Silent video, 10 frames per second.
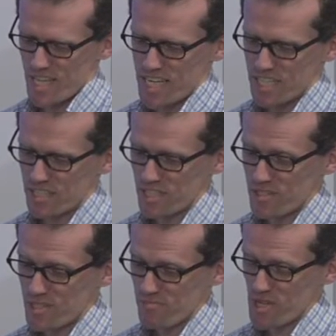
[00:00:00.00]
in
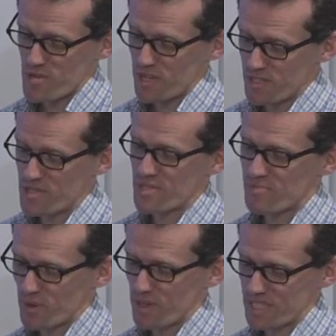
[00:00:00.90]
conclusion, you can do
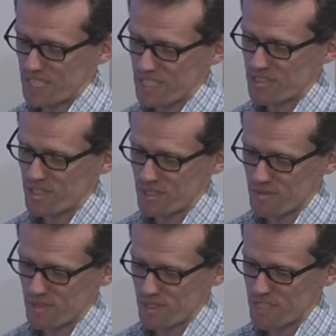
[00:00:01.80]
some quality control
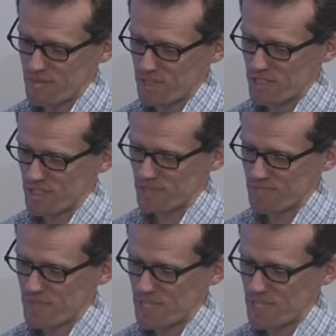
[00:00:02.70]
through Schematron,